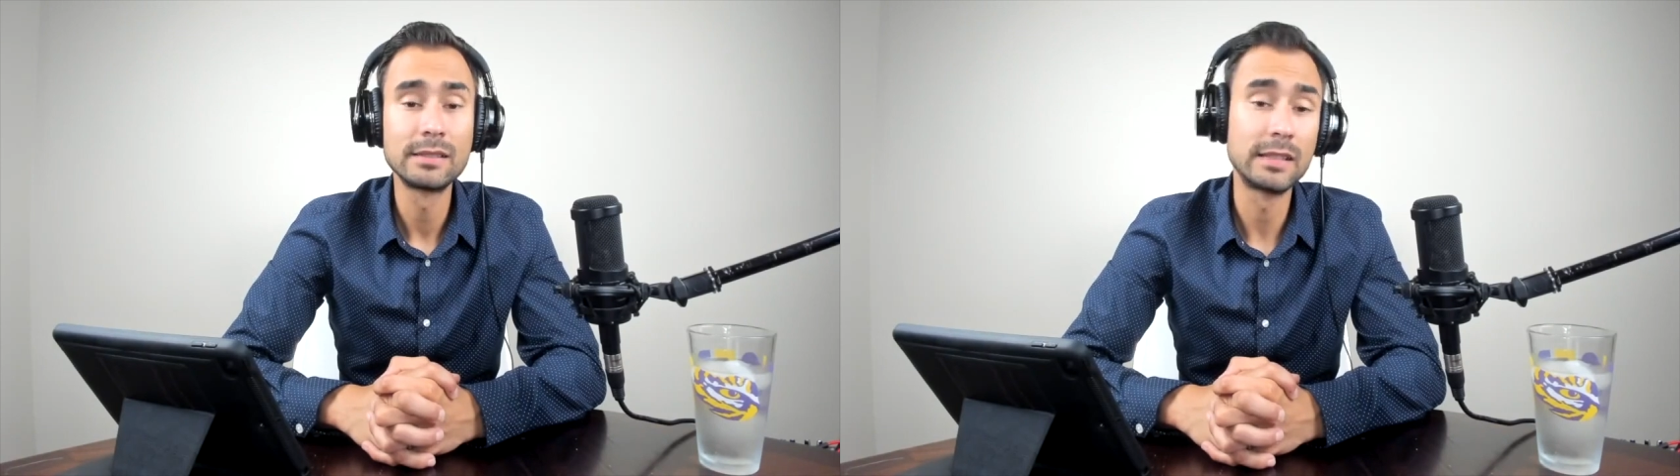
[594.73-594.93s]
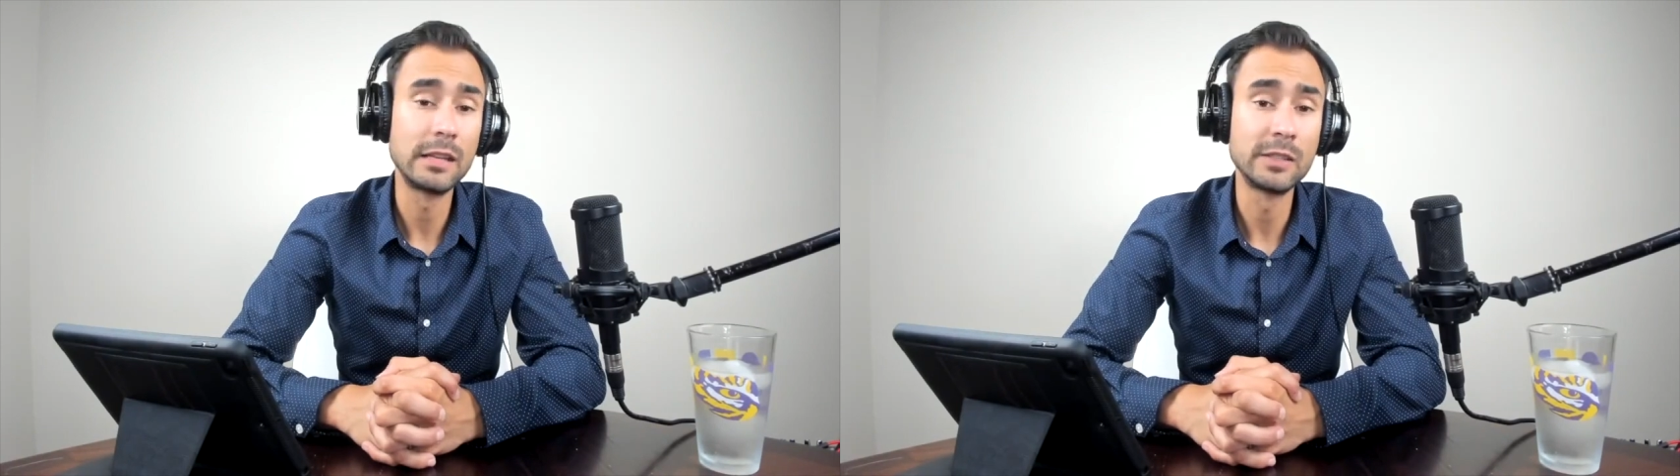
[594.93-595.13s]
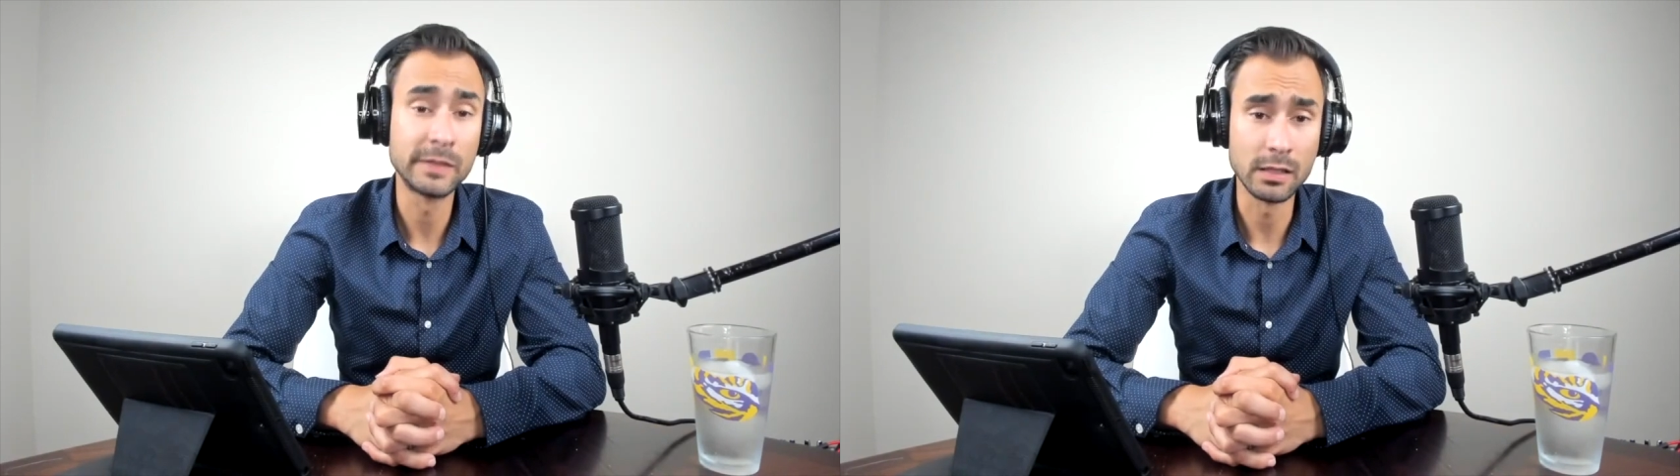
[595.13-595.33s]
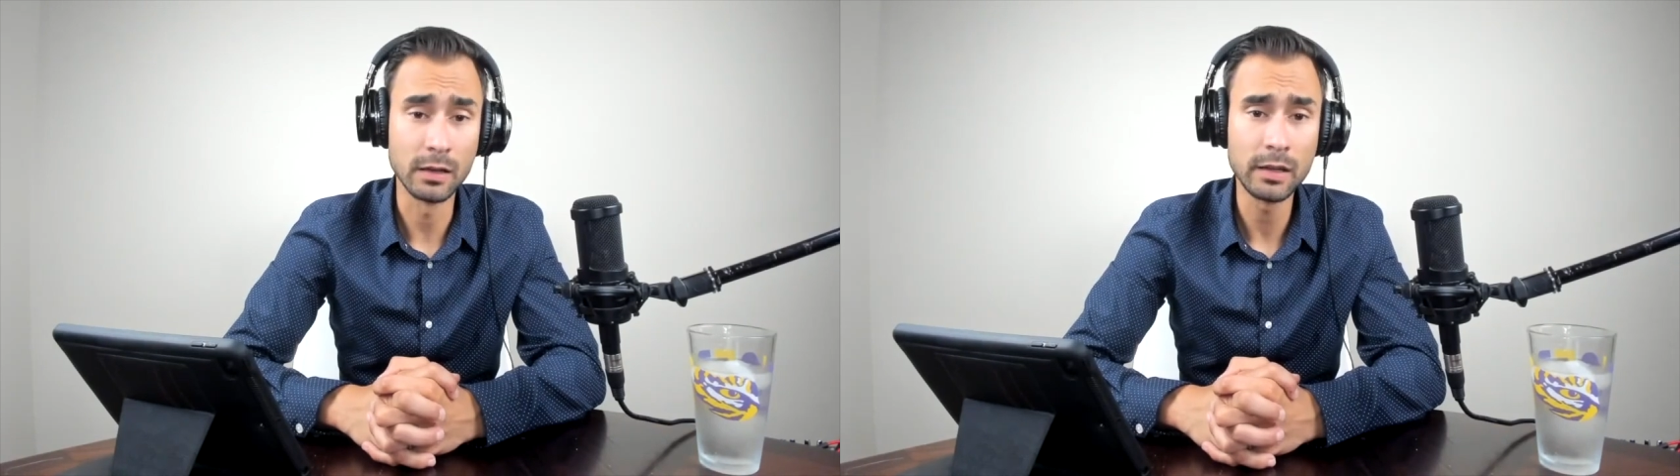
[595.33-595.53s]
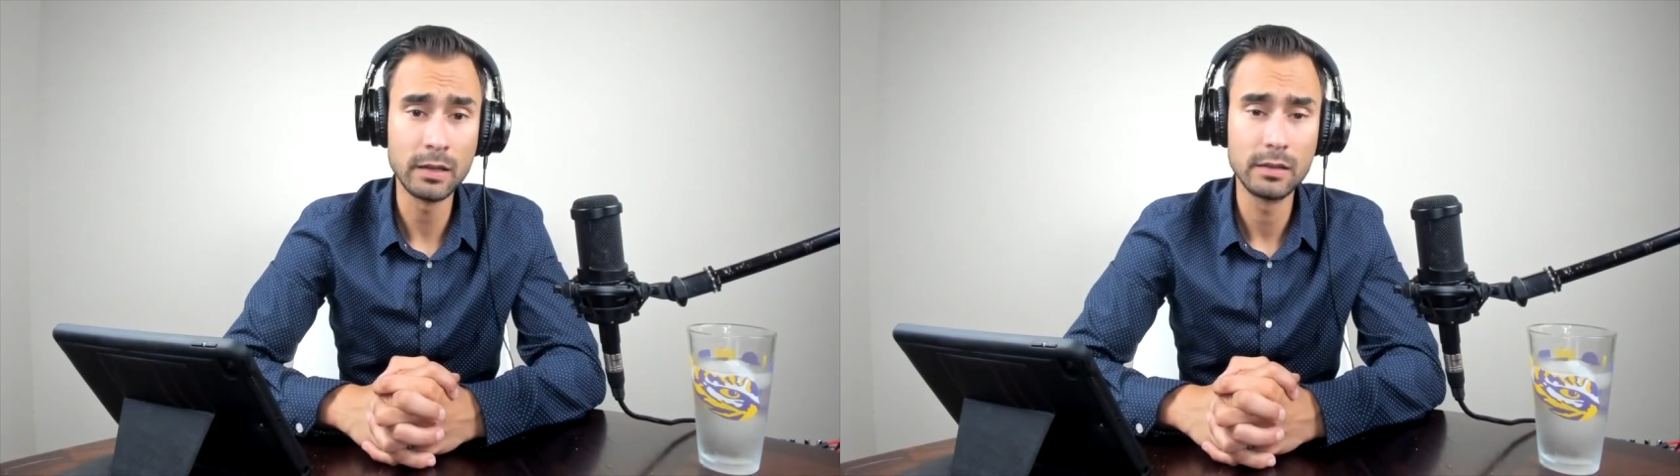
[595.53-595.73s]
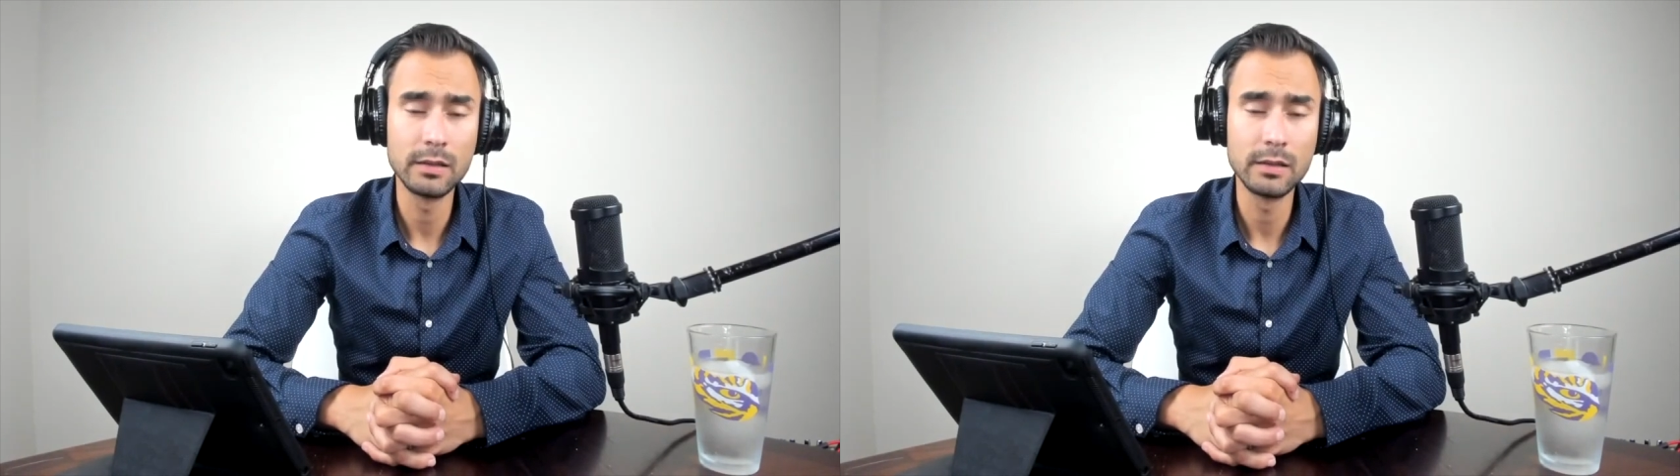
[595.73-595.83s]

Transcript: stage of stuck